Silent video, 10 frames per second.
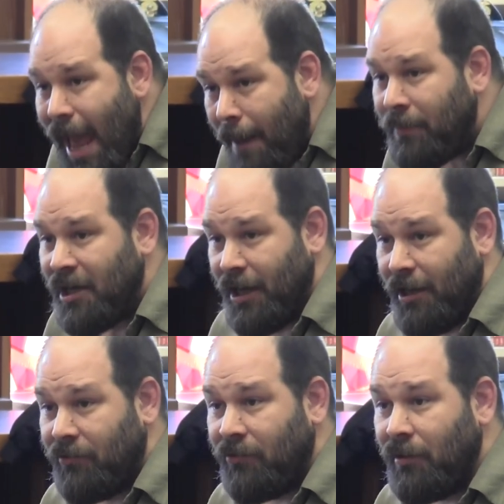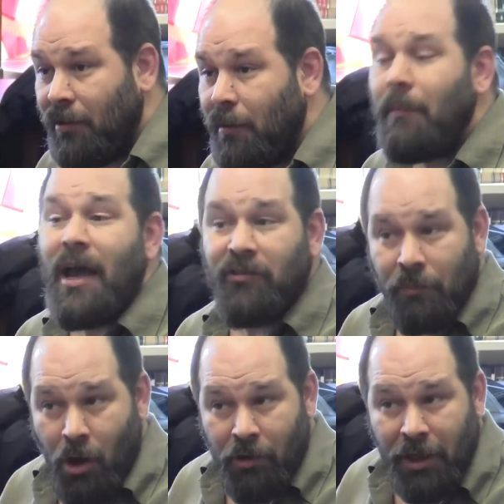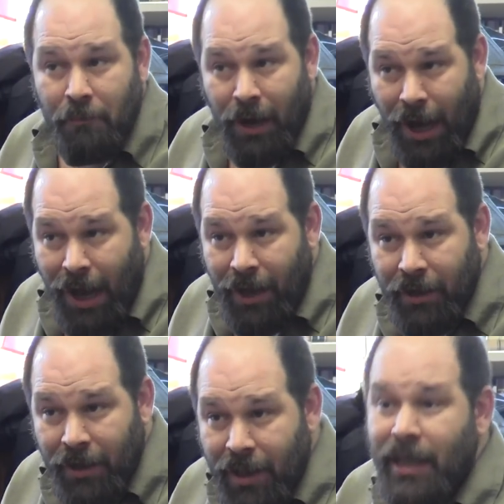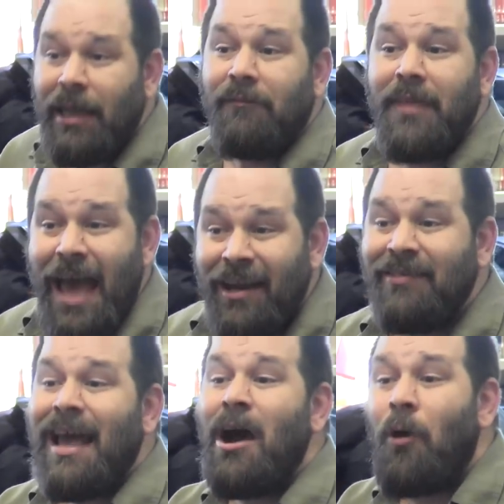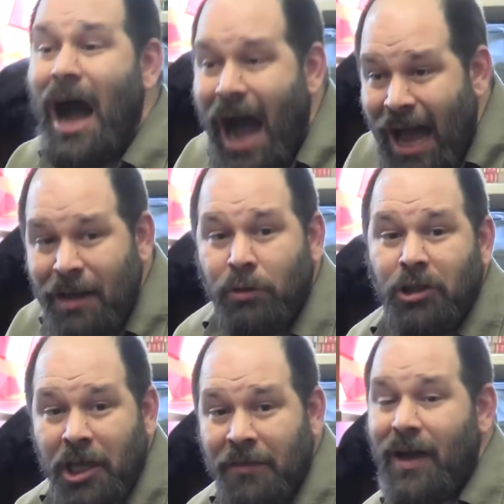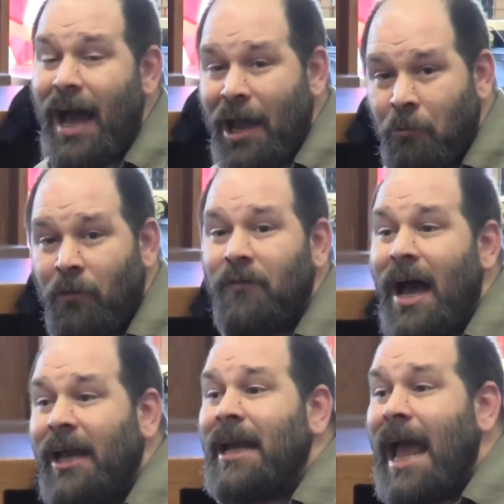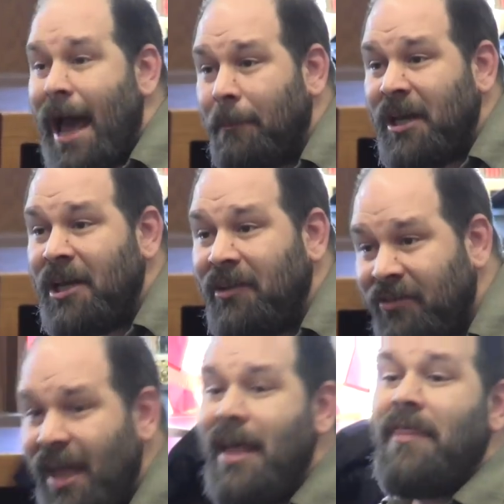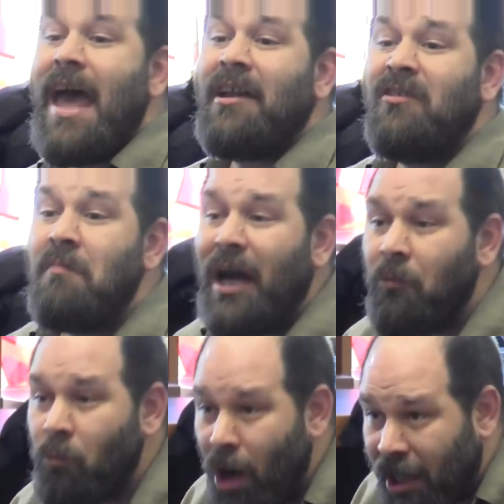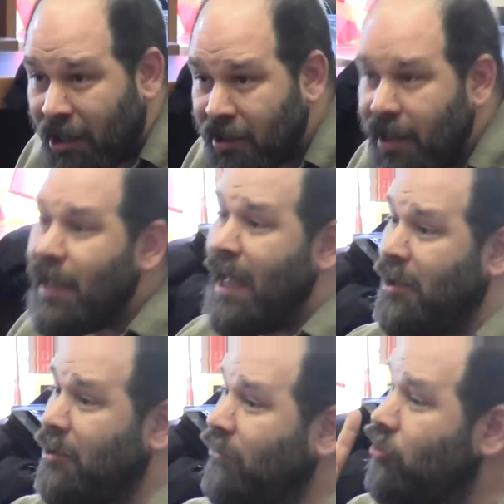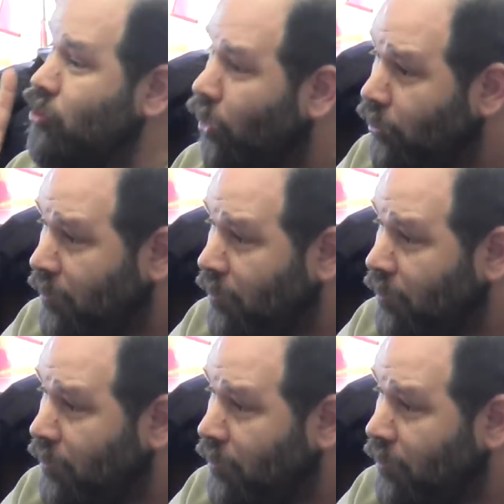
happiness by smoking pot, if that is how I believe I will find happiness, that is my right, and it is your